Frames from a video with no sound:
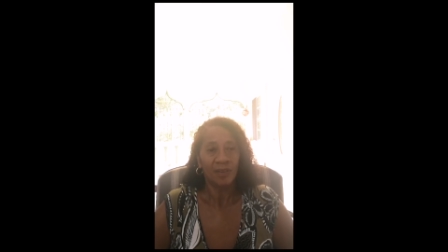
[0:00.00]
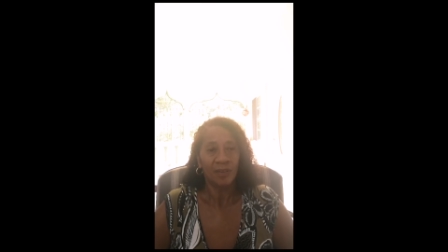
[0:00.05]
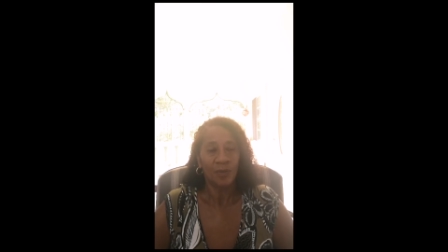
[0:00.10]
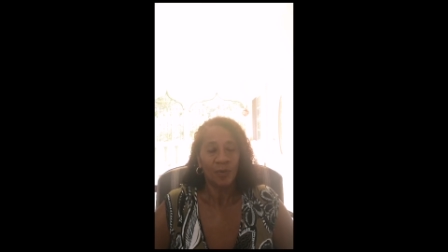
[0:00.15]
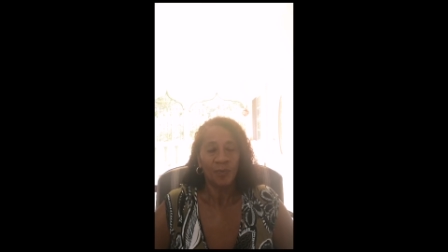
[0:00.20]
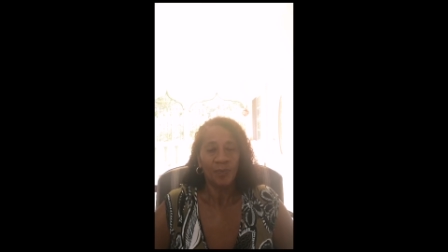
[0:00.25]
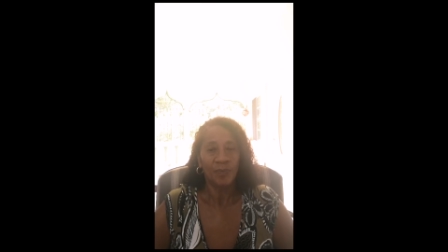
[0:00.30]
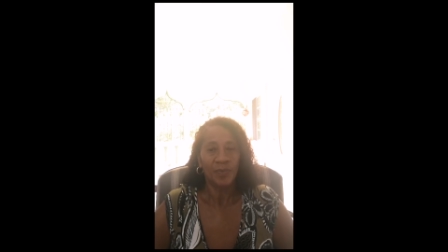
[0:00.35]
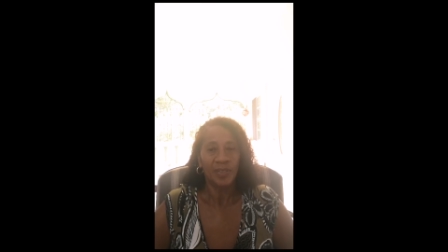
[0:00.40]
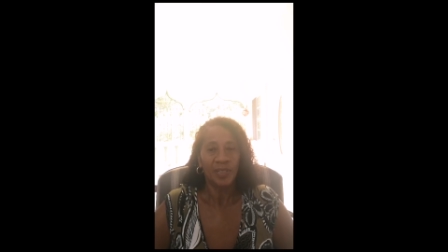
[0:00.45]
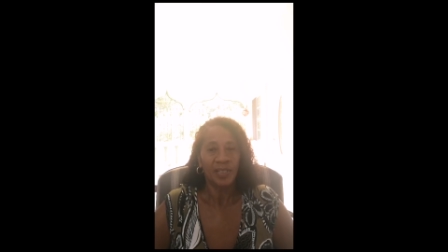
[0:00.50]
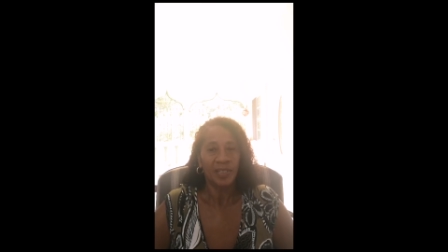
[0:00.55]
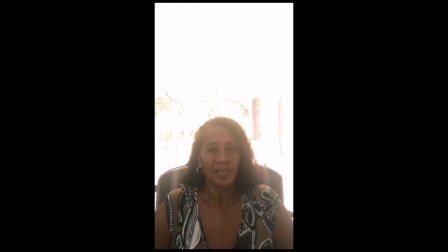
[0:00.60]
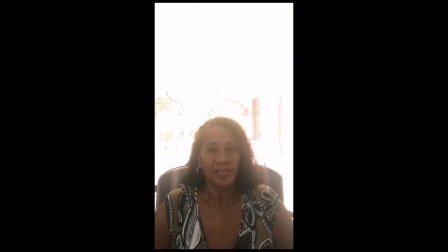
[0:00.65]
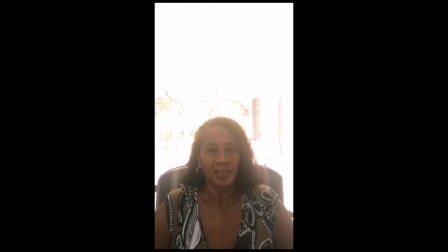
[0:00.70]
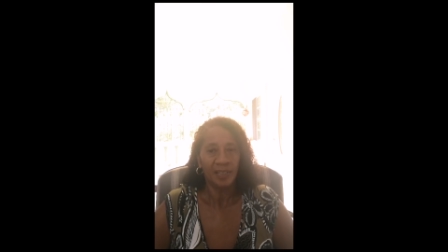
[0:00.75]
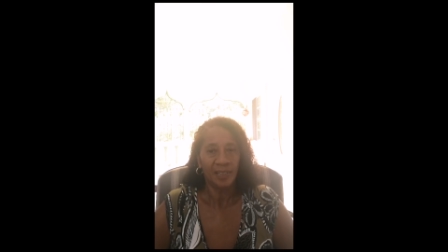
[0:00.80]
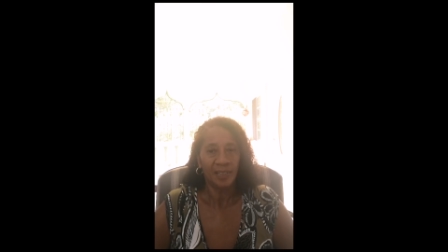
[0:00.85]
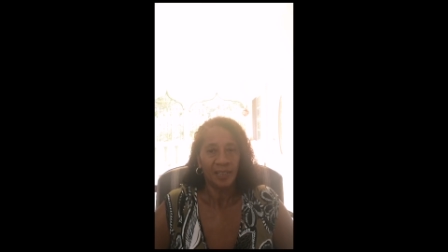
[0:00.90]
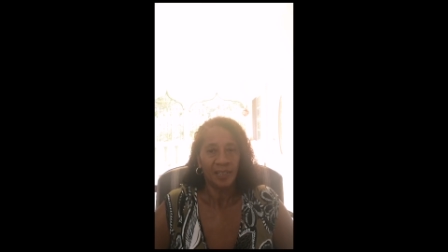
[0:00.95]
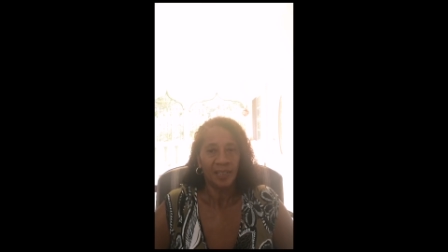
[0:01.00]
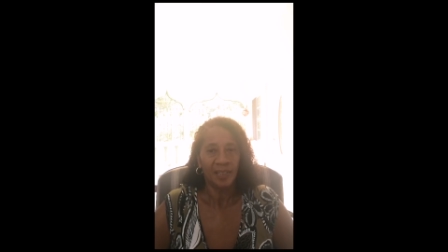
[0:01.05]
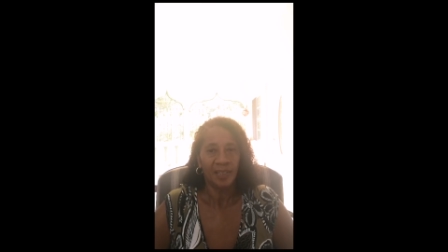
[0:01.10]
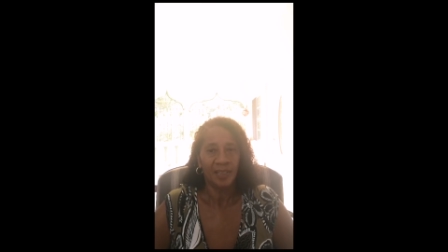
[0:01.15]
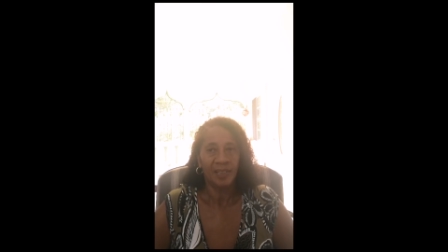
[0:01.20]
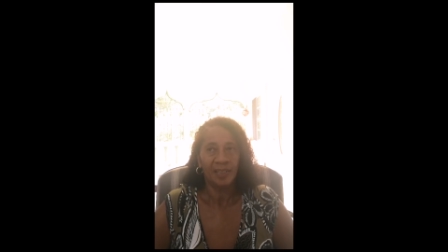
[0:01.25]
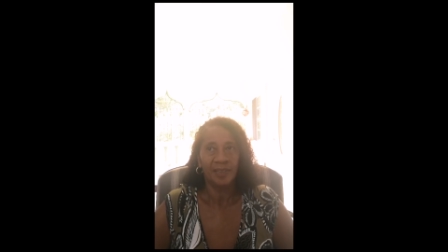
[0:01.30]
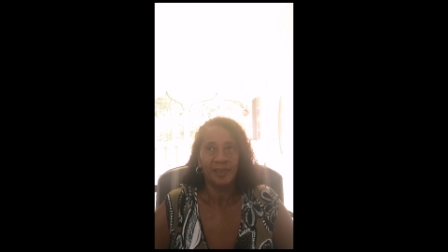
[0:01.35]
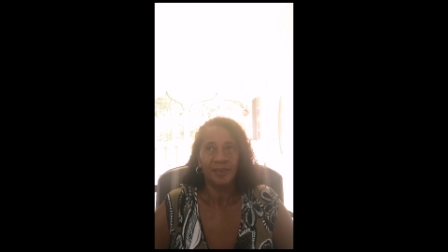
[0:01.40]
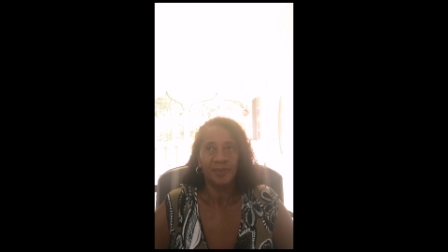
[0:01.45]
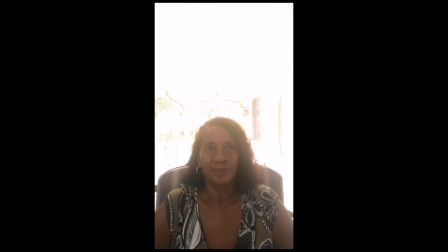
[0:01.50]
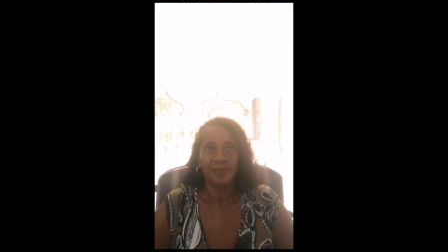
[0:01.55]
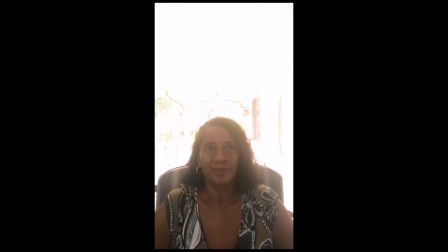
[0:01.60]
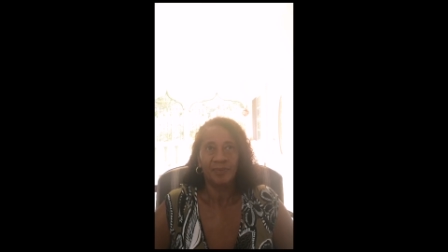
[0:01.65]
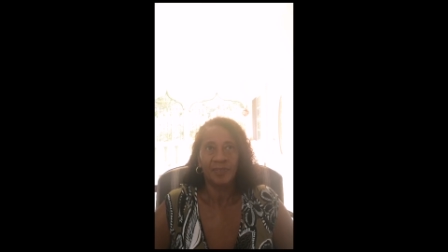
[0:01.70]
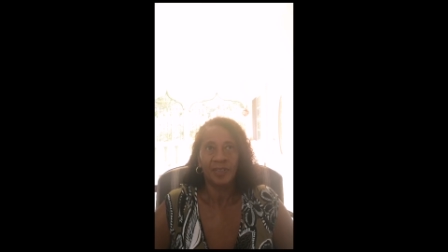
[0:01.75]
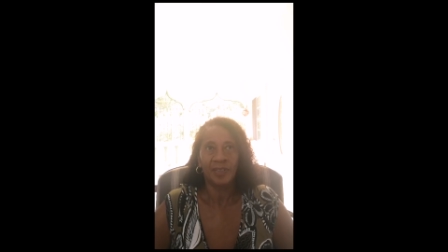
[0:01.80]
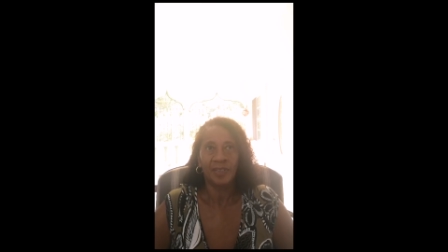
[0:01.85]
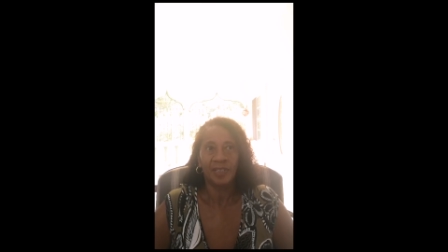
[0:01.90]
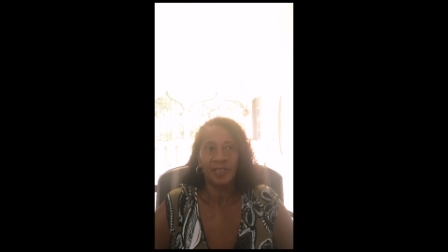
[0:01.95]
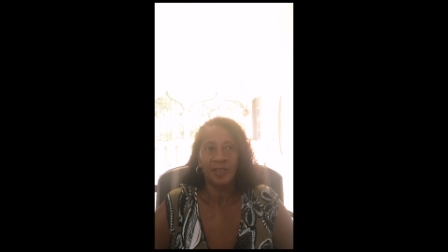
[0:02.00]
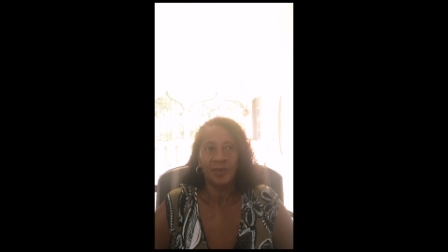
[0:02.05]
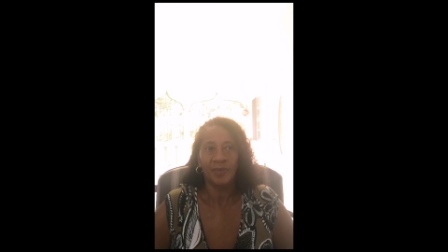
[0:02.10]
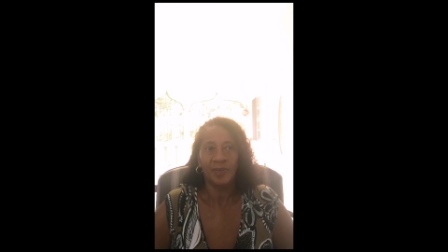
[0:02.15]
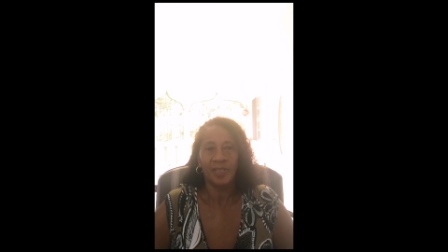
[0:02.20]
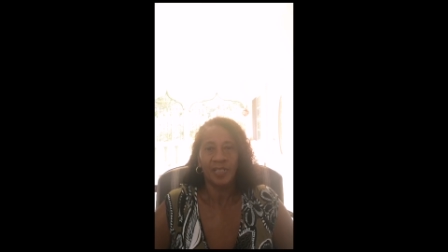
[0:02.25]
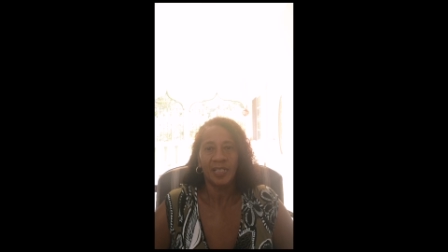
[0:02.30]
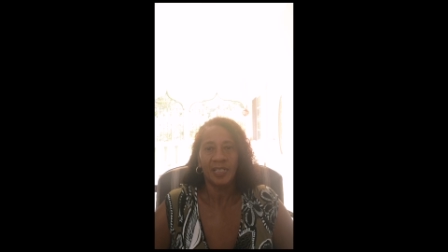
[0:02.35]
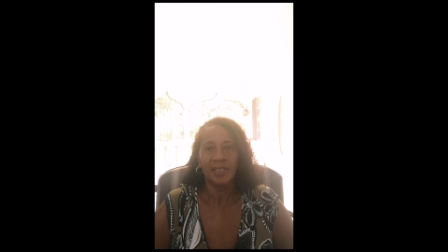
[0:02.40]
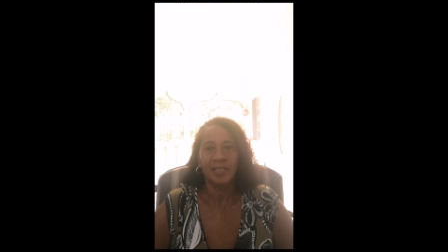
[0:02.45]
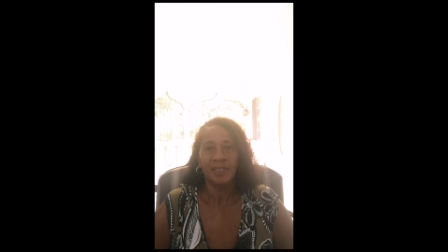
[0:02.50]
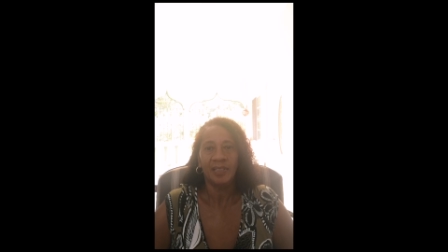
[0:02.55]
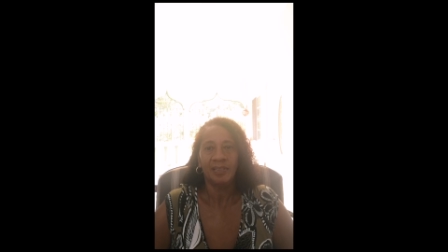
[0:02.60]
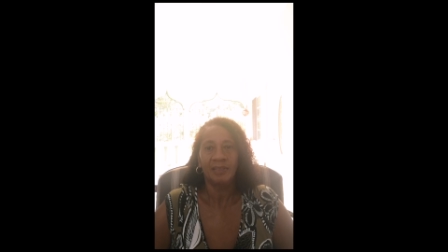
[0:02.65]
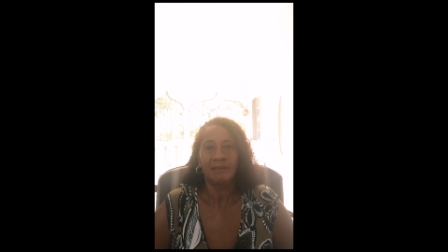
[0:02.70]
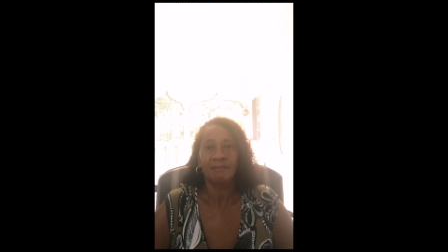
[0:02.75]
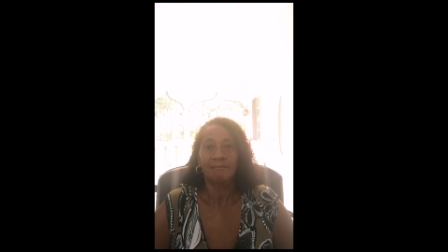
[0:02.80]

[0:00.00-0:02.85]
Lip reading: company are they using?